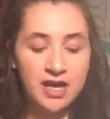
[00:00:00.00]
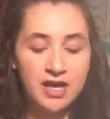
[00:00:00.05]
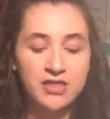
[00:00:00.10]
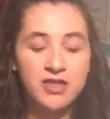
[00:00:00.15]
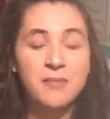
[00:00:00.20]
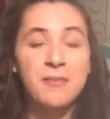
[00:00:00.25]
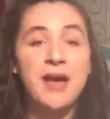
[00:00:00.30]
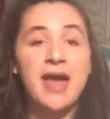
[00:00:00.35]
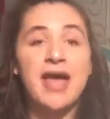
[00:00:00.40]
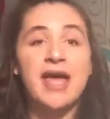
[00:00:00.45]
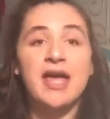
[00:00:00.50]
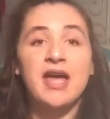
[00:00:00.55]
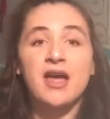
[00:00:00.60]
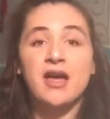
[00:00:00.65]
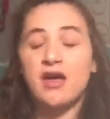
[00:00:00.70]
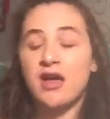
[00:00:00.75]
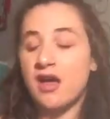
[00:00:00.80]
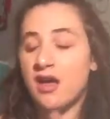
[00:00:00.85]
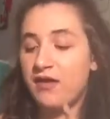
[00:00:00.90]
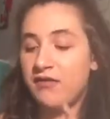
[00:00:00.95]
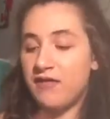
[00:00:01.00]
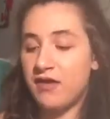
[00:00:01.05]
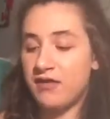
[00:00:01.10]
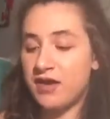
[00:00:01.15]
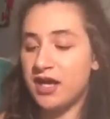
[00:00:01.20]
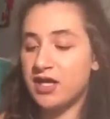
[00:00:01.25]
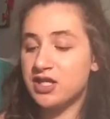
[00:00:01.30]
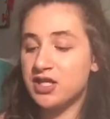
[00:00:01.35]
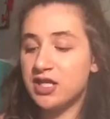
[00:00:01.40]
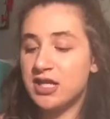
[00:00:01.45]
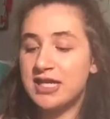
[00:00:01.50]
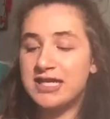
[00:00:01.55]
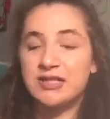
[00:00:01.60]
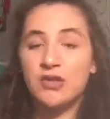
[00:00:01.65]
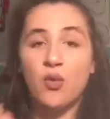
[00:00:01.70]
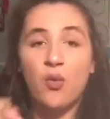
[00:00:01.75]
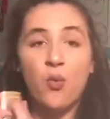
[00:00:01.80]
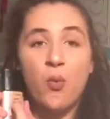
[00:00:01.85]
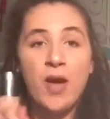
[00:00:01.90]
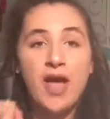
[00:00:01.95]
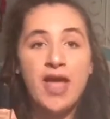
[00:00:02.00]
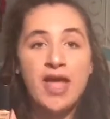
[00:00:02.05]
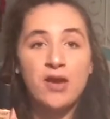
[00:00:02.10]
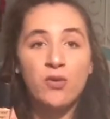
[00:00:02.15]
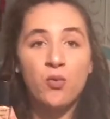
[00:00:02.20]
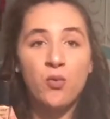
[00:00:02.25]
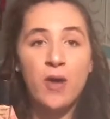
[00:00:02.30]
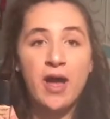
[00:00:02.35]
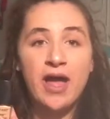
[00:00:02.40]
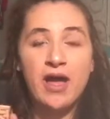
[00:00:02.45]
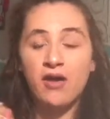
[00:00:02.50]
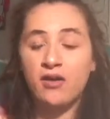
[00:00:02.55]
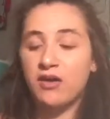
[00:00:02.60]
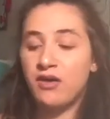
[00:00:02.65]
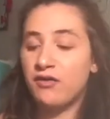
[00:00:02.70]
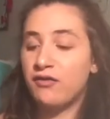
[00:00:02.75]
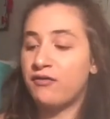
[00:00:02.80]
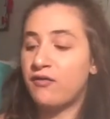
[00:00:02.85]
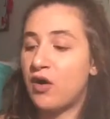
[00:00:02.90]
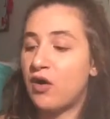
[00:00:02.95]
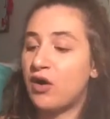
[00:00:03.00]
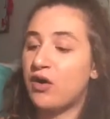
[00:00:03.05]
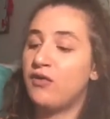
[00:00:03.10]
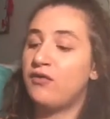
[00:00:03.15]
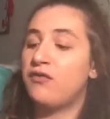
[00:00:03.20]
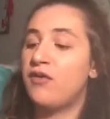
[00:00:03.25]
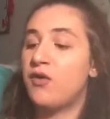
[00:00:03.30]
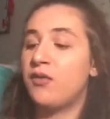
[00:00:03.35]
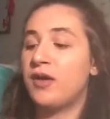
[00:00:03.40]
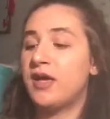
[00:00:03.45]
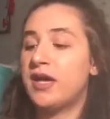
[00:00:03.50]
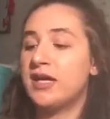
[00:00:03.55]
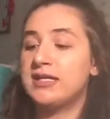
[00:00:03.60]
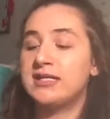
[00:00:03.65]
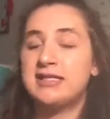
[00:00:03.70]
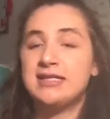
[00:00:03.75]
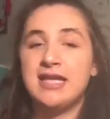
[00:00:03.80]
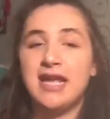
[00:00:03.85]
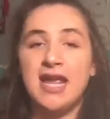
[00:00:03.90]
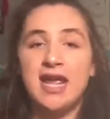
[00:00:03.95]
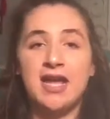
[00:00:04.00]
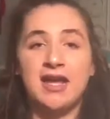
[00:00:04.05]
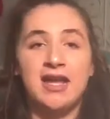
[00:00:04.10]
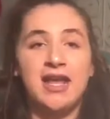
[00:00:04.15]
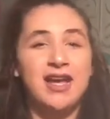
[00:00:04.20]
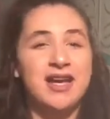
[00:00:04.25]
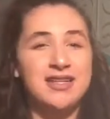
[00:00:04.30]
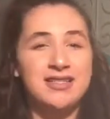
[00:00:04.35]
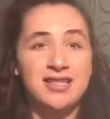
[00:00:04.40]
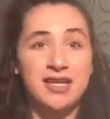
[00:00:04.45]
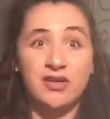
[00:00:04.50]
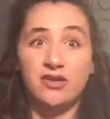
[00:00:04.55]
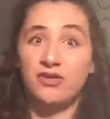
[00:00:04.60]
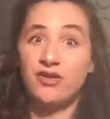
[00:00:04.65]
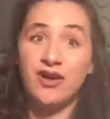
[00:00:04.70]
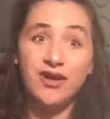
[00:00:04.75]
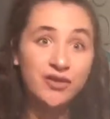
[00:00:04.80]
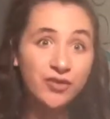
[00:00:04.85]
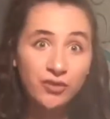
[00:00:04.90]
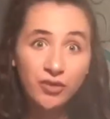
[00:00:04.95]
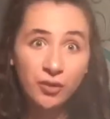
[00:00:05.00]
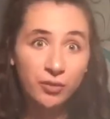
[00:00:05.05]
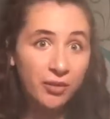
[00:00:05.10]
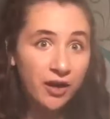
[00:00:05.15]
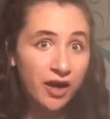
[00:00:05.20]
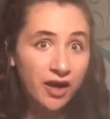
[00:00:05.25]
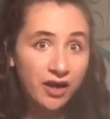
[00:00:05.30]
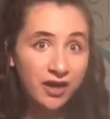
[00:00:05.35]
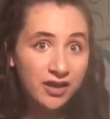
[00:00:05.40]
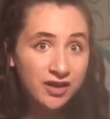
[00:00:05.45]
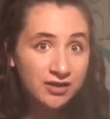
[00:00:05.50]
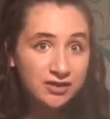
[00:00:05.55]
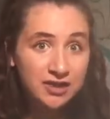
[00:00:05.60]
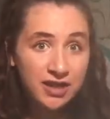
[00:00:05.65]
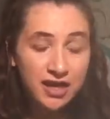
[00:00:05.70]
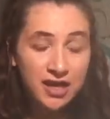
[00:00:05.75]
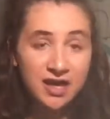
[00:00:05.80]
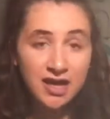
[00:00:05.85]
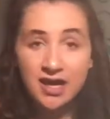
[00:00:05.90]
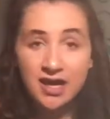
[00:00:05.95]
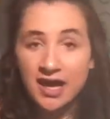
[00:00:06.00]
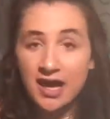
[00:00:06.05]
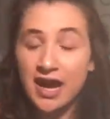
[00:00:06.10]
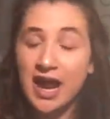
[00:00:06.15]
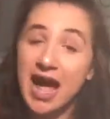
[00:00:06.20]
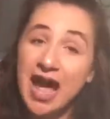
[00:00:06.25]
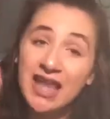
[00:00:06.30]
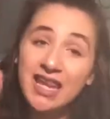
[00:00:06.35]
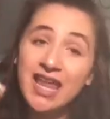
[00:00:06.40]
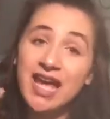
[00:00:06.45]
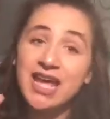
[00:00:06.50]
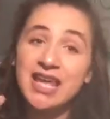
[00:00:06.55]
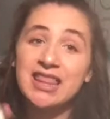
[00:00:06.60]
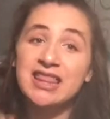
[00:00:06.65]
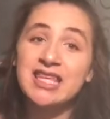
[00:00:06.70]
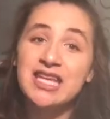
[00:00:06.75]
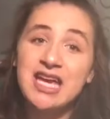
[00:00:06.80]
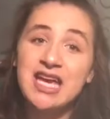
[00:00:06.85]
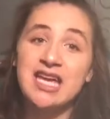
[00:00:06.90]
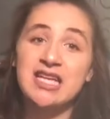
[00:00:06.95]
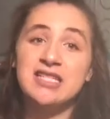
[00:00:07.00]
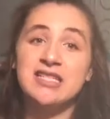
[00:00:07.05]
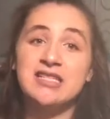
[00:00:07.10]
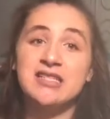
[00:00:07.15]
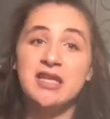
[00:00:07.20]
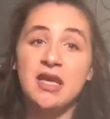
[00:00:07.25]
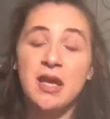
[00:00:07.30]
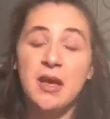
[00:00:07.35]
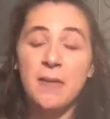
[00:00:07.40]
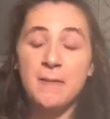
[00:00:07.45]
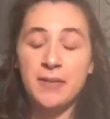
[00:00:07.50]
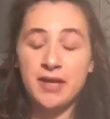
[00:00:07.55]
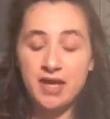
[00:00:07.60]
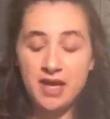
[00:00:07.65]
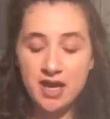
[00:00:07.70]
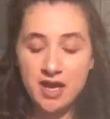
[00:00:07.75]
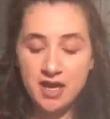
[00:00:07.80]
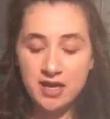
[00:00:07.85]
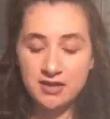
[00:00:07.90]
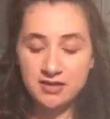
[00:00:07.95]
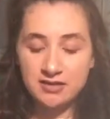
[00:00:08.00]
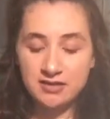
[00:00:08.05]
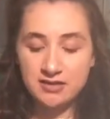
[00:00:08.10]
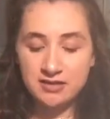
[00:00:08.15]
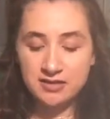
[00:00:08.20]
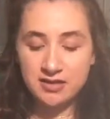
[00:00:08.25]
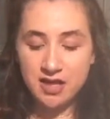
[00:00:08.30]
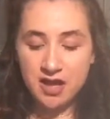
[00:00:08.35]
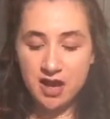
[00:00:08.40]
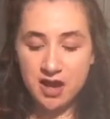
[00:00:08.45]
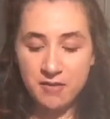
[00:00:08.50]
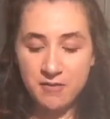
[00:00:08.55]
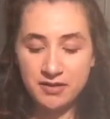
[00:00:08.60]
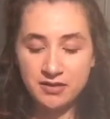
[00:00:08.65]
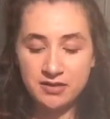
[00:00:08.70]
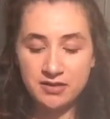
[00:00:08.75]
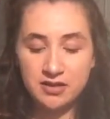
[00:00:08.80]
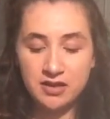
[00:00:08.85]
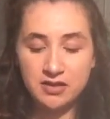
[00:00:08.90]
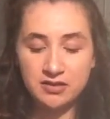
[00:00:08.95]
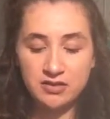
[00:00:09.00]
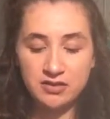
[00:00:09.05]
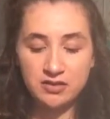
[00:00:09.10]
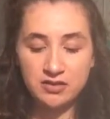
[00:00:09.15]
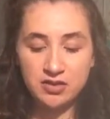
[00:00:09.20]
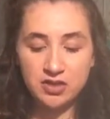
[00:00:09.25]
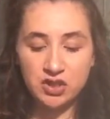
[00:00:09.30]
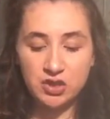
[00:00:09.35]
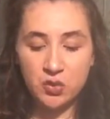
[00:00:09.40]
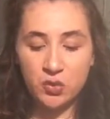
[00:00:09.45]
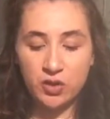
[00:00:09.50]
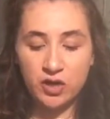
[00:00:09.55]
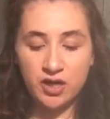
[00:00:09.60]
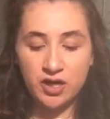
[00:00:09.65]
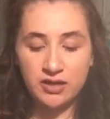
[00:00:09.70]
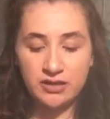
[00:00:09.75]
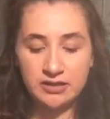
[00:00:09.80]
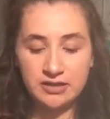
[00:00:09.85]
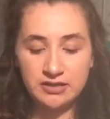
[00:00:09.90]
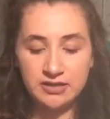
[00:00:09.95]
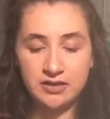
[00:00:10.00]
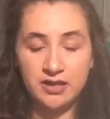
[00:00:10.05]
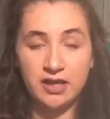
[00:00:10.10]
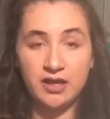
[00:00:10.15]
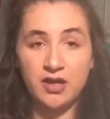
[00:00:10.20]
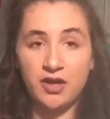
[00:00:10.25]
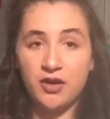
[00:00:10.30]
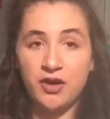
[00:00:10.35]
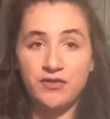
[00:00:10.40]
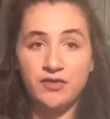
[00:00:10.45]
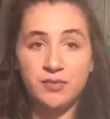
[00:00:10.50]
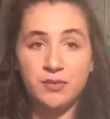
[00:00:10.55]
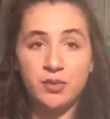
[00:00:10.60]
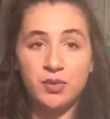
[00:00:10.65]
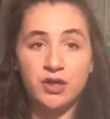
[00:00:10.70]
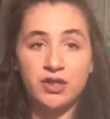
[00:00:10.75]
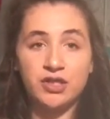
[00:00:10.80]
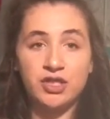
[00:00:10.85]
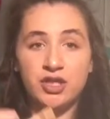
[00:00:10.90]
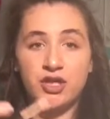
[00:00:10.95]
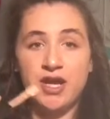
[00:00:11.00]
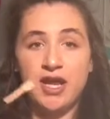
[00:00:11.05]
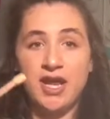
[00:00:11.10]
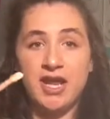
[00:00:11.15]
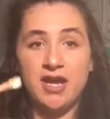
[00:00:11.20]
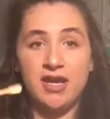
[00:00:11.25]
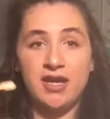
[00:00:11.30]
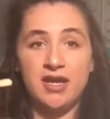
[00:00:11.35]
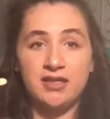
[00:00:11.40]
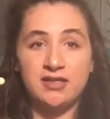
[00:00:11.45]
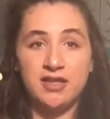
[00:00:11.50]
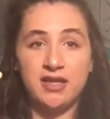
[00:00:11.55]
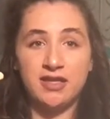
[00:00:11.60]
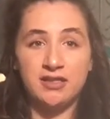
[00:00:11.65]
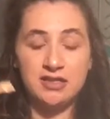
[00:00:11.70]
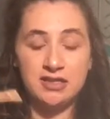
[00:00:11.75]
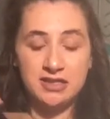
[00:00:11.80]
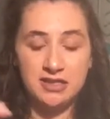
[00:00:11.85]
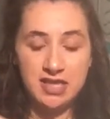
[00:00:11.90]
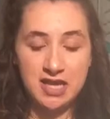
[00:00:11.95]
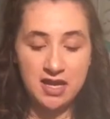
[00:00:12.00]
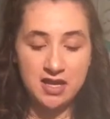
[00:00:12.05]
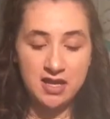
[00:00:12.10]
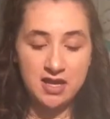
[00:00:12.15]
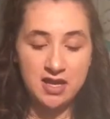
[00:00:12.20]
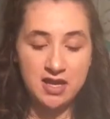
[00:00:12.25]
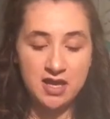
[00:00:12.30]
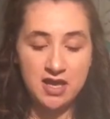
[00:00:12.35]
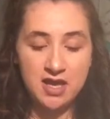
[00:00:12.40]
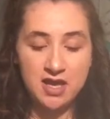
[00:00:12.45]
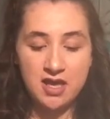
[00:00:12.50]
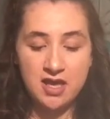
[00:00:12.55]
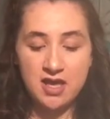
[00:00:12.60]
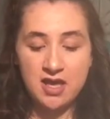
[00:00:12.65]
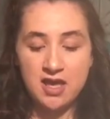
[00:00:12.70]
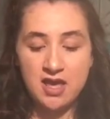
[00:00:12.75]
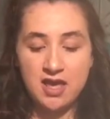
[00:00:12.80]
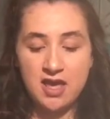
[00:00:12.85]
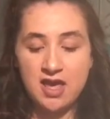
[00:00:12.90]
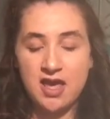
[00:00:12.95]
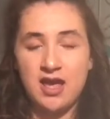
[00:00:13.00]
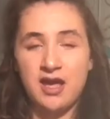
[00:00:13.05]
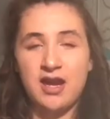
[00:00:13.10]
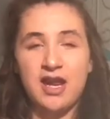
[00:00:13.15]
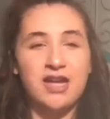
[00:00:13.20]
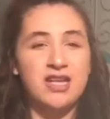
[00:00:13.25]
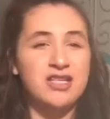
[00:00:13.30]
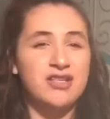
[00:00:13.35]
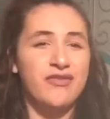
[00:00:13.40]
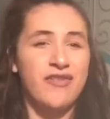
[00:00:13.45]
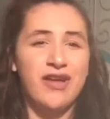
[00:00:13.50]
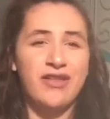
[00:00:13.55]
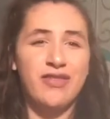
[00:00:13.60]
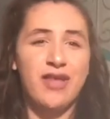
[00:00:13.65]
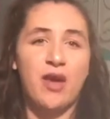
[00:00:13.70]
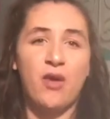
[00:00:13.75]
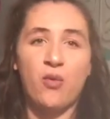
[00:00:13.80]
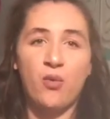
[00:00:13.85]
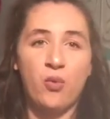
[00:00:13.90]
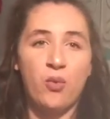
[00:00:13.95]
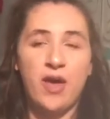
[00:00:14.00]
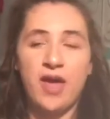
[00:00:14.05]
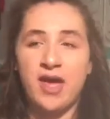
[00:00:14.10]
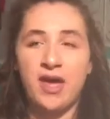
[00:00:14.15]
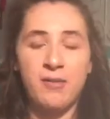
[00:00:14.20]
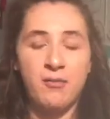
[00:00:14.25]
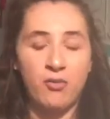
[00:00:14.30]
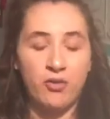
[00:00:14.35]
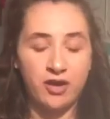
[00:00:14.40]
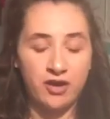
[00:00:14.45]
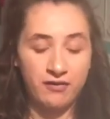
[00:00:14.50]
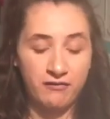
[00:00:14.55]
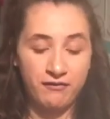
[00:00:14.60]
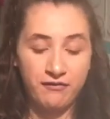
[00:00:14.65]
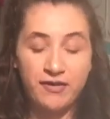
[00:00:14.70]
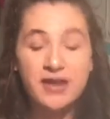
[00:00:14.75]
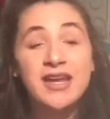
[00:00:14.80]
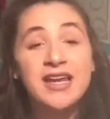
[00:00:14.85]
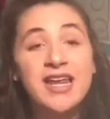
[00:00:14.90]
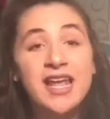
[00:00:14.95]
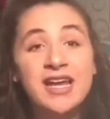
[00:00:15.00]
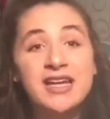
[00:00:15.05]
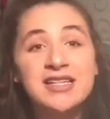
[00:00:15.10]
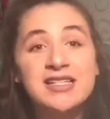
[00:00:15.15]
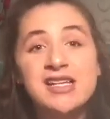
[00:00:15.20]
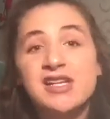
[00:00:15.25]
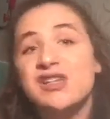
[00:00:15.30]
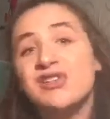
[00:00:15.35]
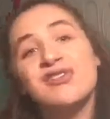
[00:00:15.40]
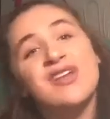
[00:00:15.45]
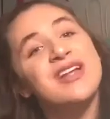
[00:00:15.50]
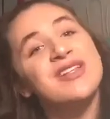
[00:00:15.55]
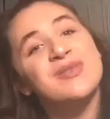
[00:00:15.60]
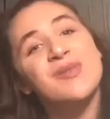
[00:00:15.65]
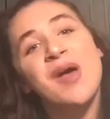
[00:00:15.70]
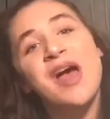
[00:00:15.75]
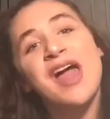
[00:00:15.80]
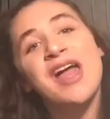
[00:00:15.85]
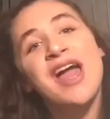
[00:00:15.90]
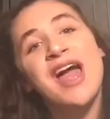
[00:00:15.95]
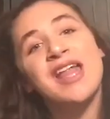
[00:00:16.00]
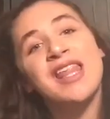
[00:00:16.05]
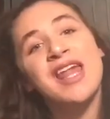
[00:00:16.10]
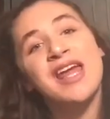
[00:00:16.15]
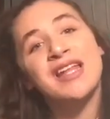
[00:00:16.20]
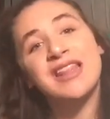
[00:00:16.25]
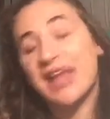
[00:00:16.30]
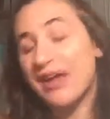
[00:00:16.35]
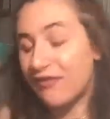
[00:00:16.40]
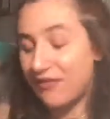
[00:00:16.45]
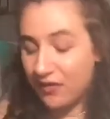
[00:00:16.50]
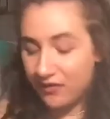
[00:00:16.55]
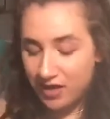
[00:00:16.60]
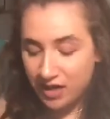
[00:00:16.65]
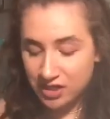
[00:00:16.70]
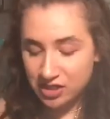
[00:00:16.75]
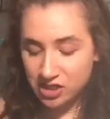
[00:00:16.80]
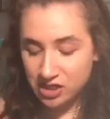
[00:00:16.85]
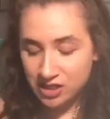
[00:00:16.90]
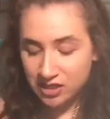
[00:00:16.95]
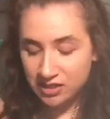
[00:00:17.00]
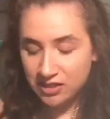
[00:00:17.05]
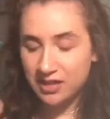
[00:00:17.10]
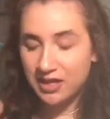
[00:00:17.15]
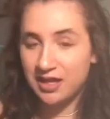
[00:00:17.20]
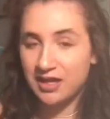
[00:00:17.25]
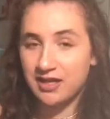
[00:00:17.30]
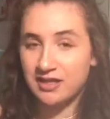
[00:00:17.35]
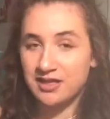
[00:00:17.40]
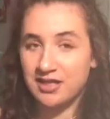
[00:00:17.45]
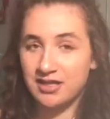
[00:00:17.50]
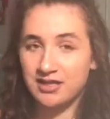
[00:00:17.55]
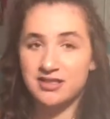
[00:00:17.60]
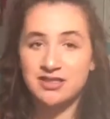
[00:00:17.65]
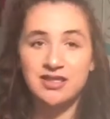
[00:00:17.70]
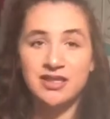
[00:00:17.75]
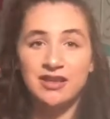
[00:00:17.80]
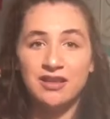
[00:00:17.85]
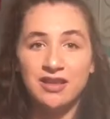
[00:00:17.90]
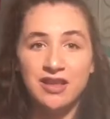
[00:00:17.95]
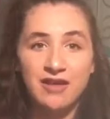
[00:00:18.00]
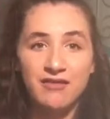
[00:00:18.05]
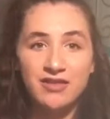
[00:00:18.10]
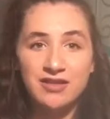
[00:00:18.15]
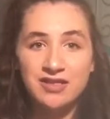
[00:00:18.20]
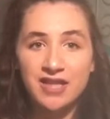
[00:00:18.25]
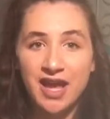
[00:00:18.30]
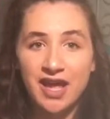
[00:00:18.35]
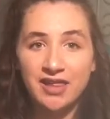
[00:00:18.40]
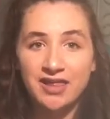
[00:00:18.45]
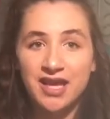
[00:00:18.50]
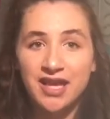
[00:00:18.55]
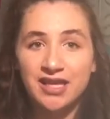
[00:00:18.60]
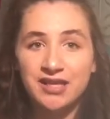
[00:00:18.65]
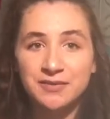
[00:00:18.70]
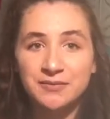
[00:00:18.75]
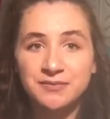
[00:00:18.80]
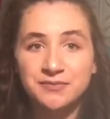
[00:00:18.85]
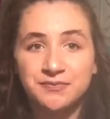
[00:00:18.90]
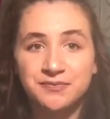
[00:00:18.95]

And then my foundation is Wet n Wild Photo Focus, and like I said, drugstore product. And I like this because it doesn't squirt. It doesn't, like, you don't have to pour it into your hand. It's like a stick, and I just find that way more convenient. So that's why I like that foundation, and I just love this highlight.